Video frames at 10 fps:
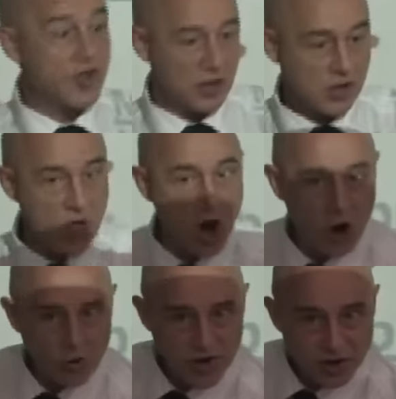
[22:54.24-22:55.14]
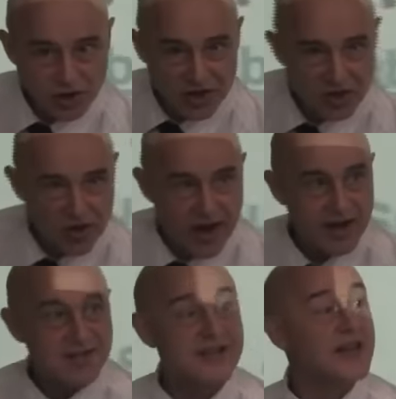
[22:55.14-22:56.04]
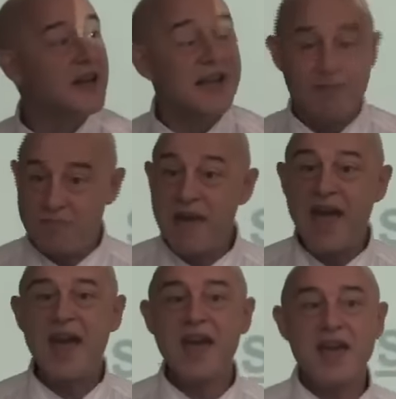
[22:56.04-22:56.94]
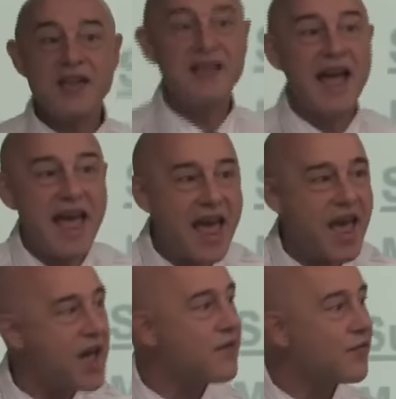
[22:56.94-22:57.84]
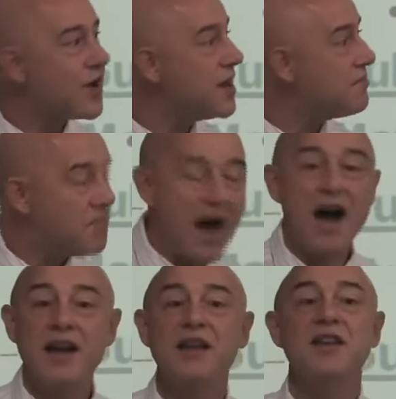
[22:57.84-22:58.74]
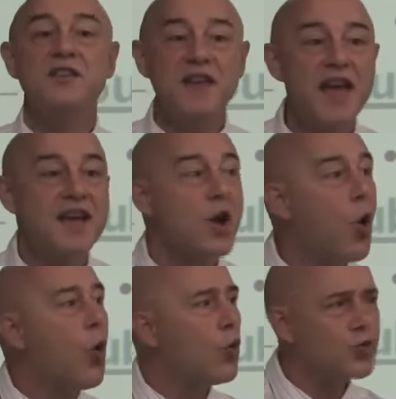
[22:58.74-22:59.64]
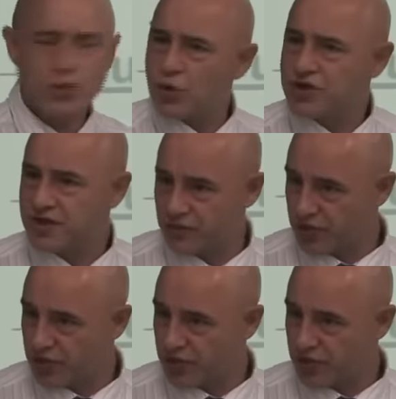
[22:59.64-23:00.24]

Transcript: the low interest rates made everybody take all sorts of